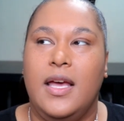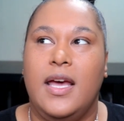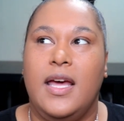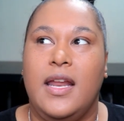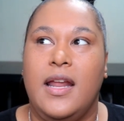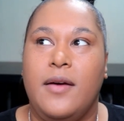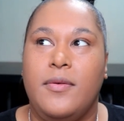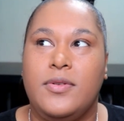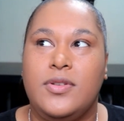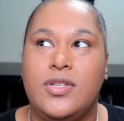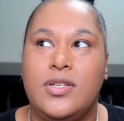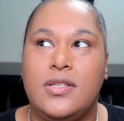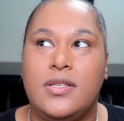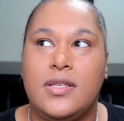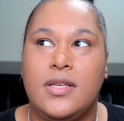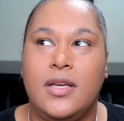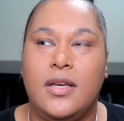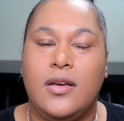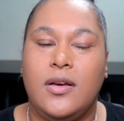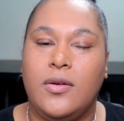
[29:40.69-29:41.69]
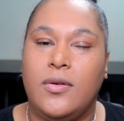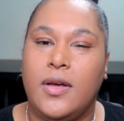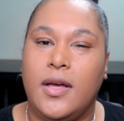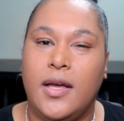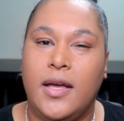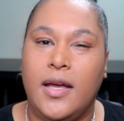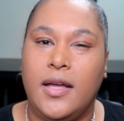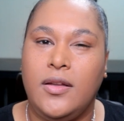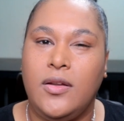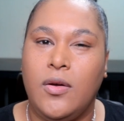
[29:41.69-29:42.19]
And I was just like,
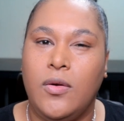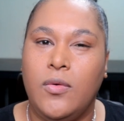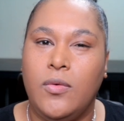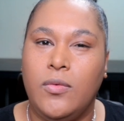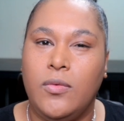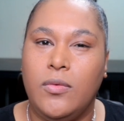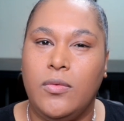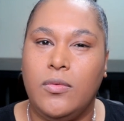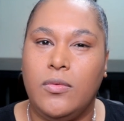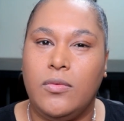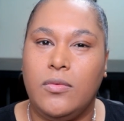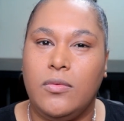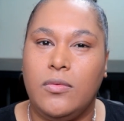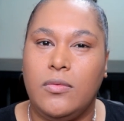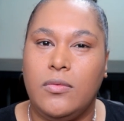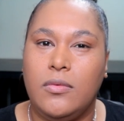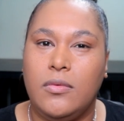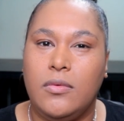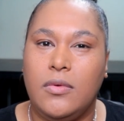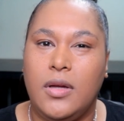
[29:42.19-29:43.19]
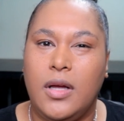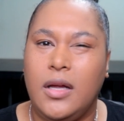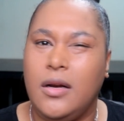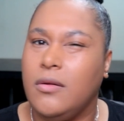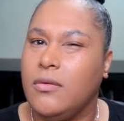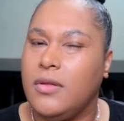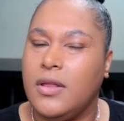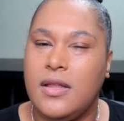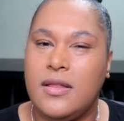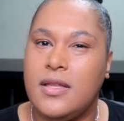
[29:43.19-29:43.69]
okay, I don't
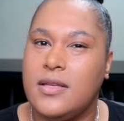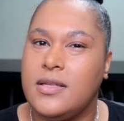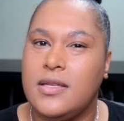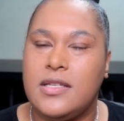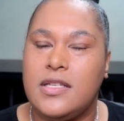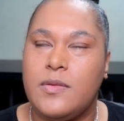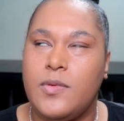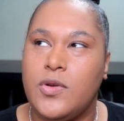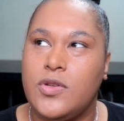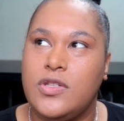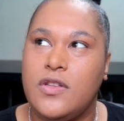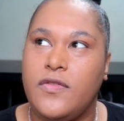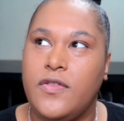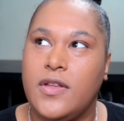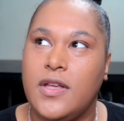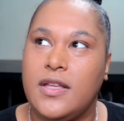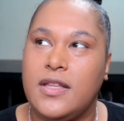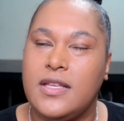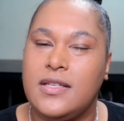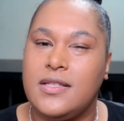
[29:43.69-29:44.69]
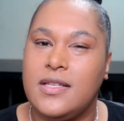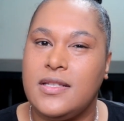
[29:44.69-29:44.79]
think this is supposed to feel like this.